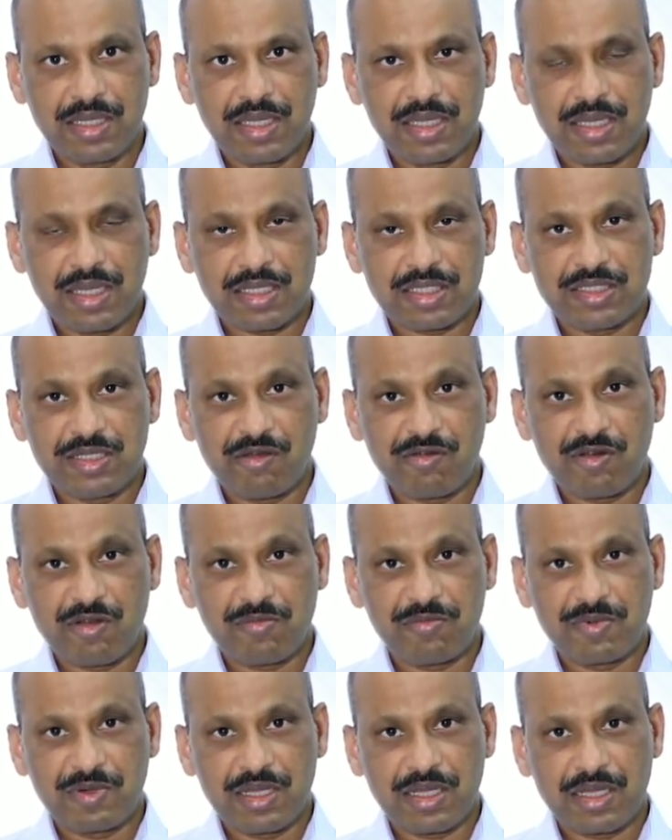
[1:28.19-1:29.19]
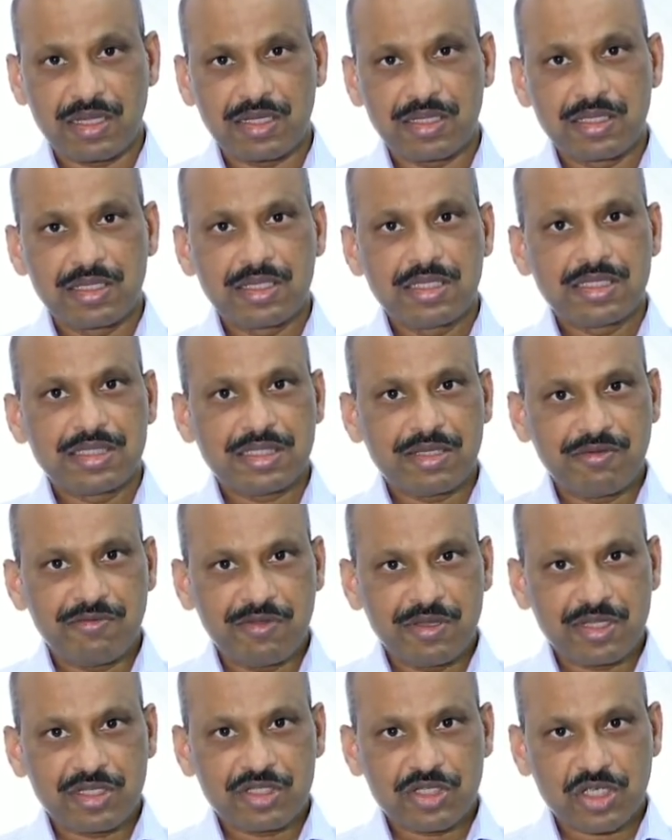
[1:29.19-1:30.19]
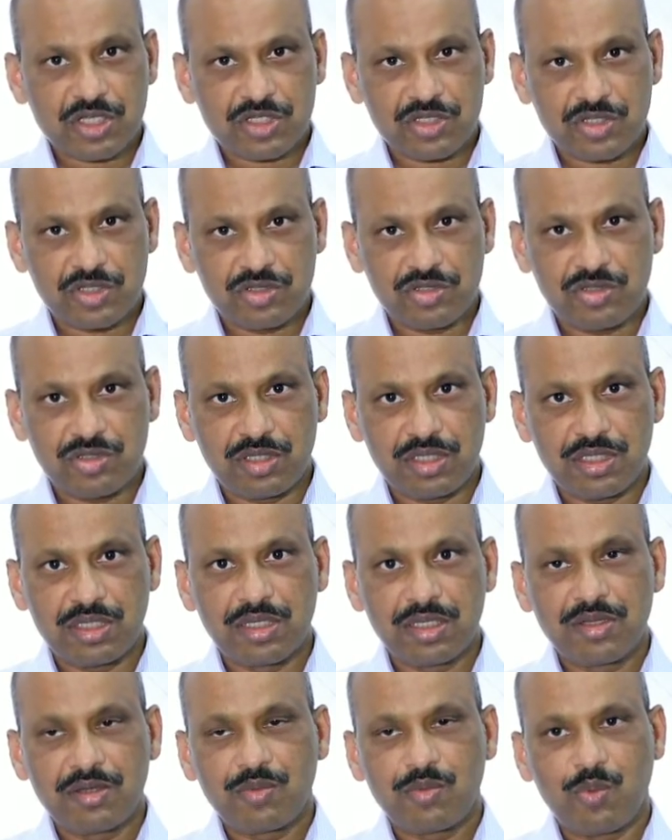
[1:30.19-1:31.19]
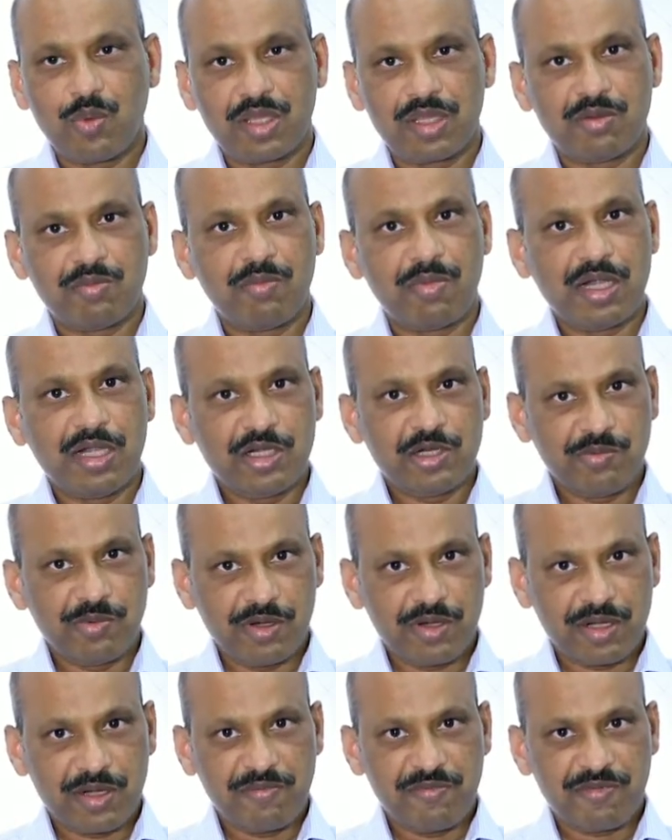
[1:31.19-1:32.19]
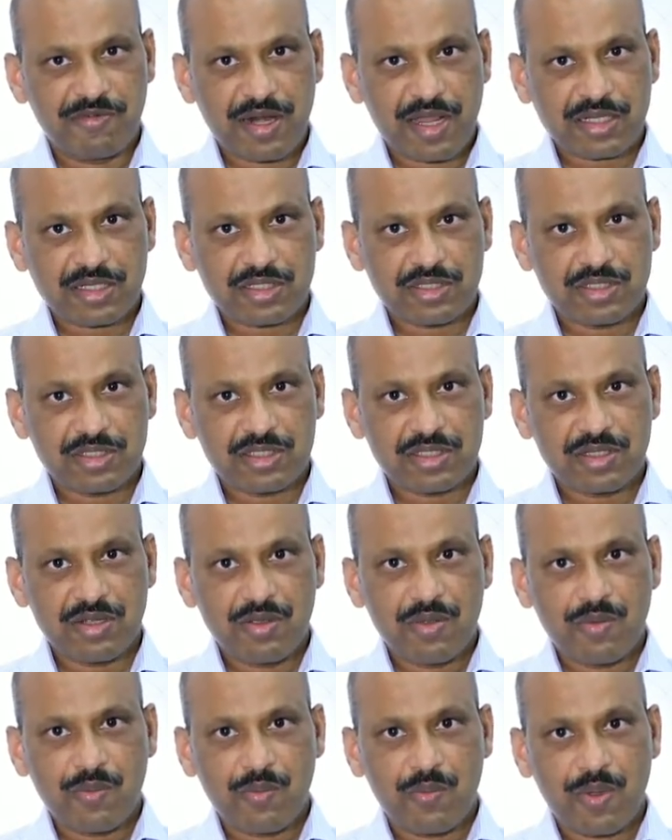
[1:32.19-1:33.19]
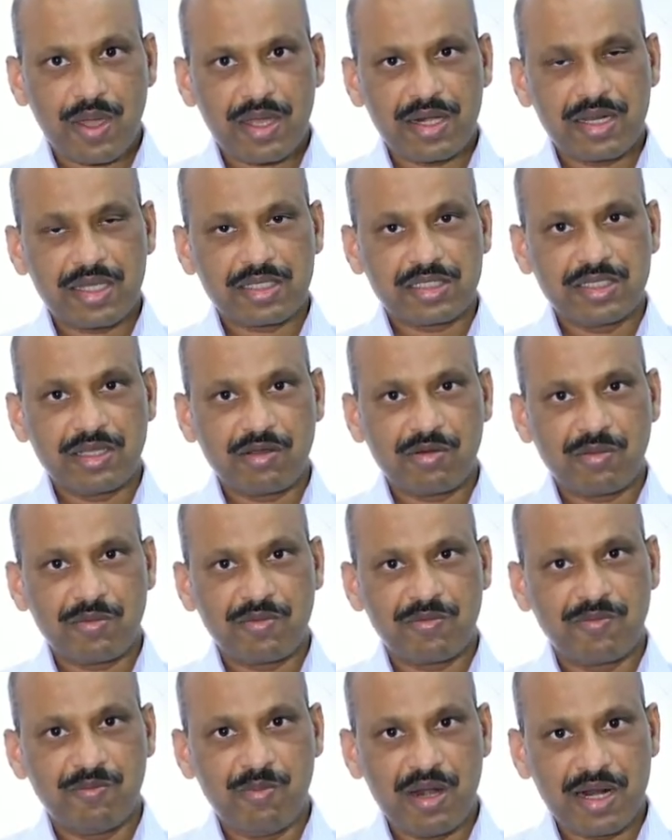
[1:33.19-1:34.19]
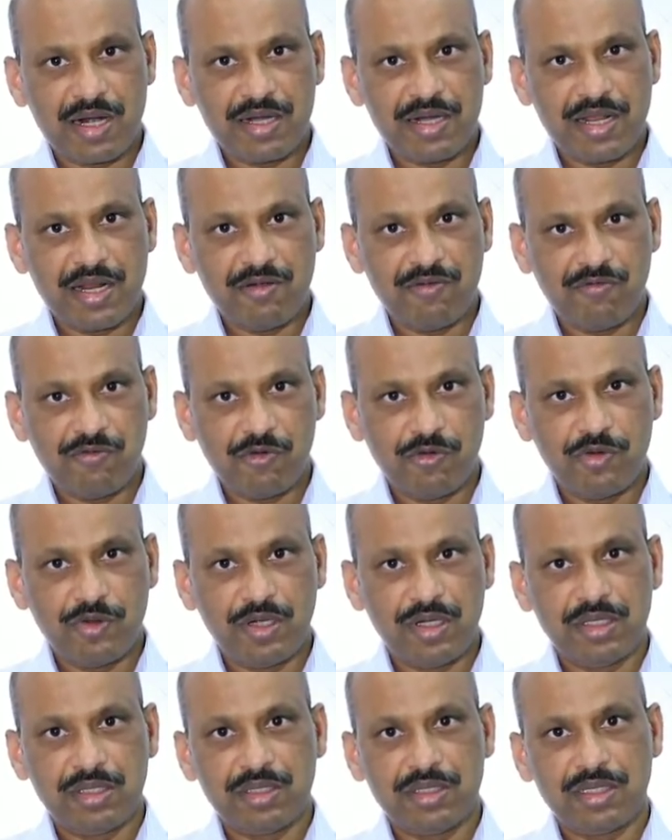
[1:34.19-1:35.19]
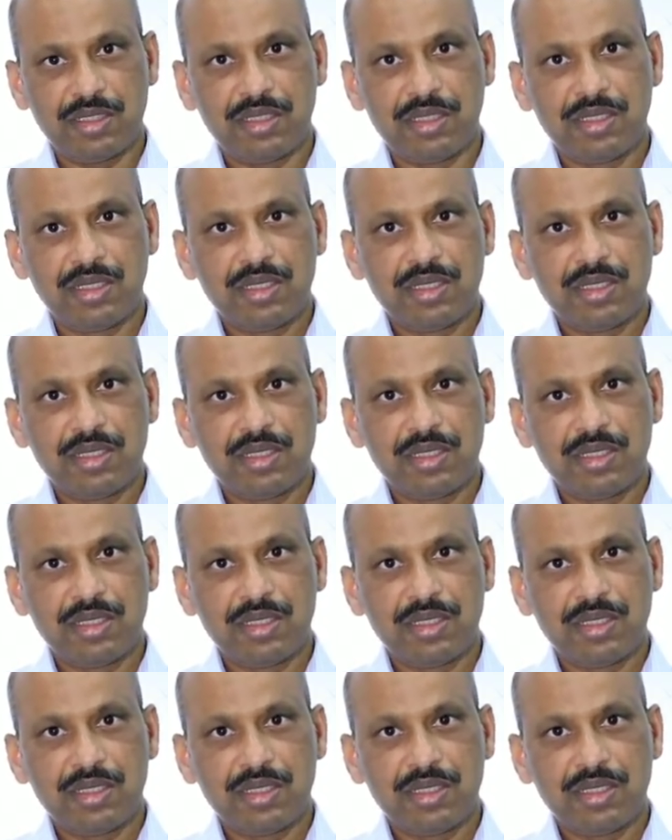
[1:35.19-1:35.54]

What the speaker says: He has developed a severe chest injury with multiple rib fractures, where he has developed blood and fluid in the